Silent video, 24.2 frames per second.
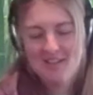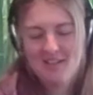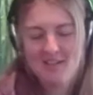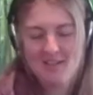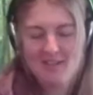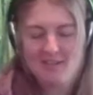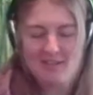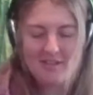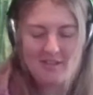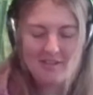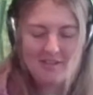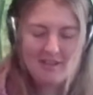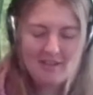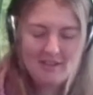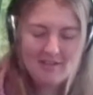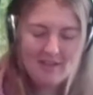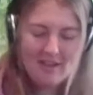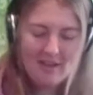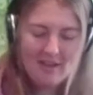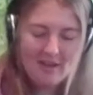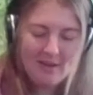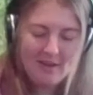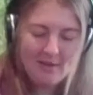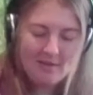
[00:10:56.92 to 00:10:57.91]
This is
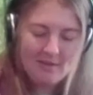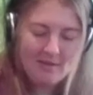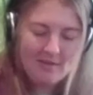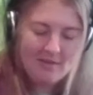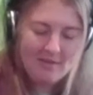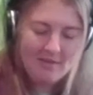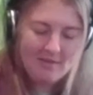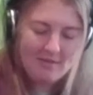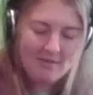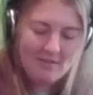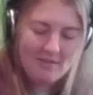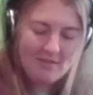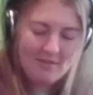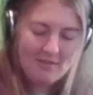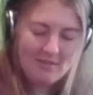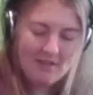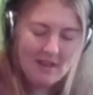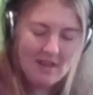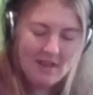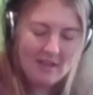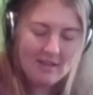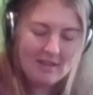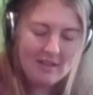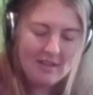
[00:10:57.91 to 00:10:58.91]
how
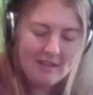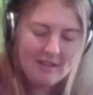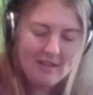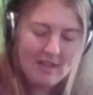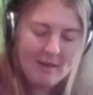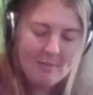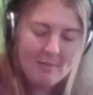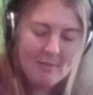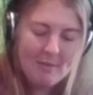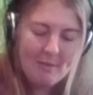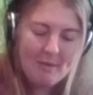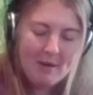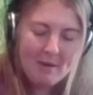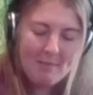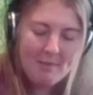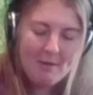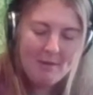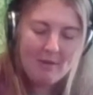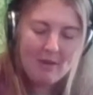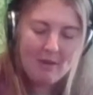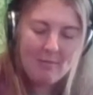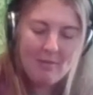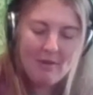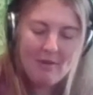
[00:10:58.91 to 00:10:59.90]
I can keep my
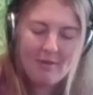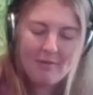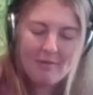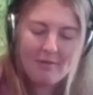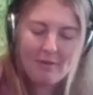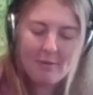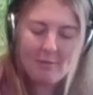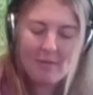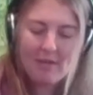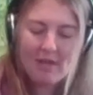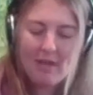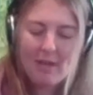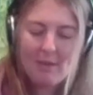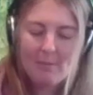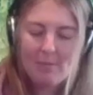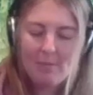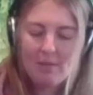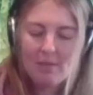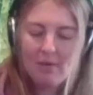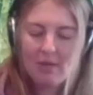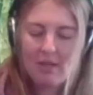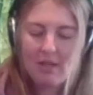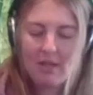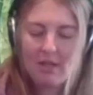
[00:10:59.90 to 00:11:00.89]
Pokemon from Game
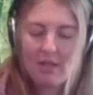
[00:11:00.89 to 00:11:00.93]
Boy